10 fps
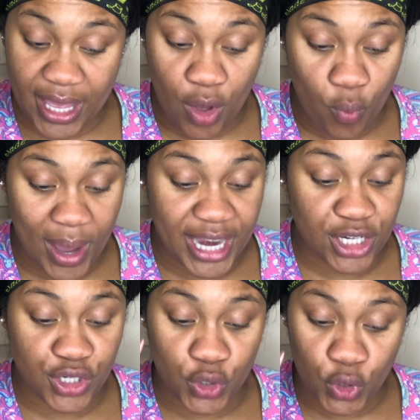away
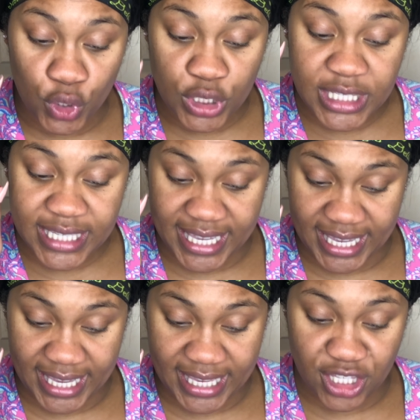dull
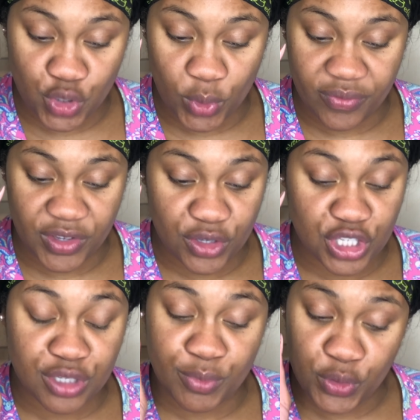skin to reveal
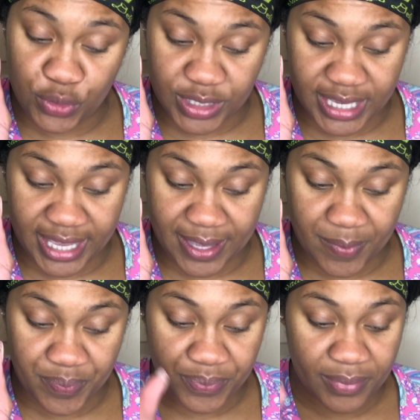smoother
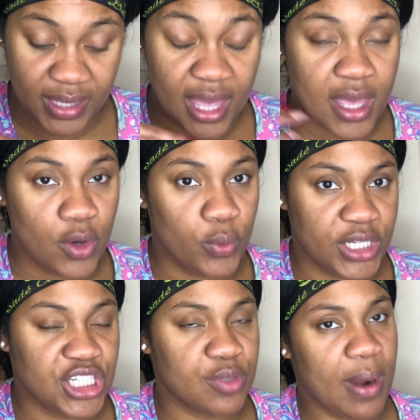skin,
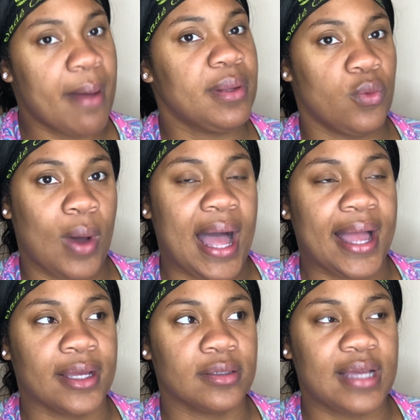which is probably
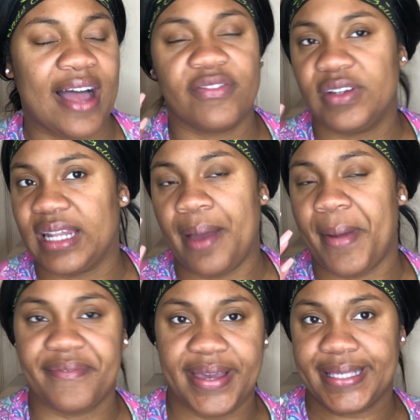why I feel like my
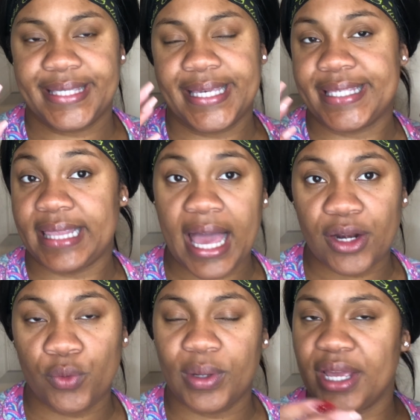face gets
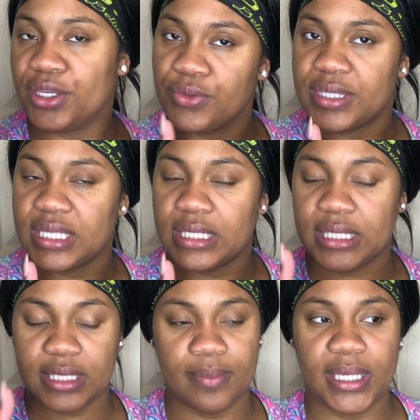lighter when I use
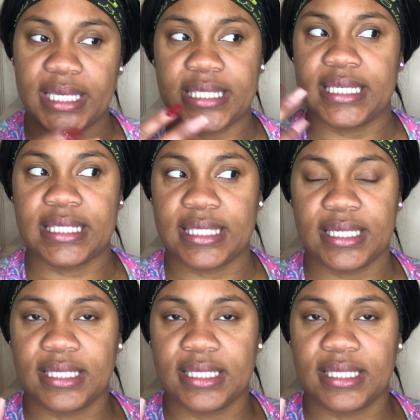this because it's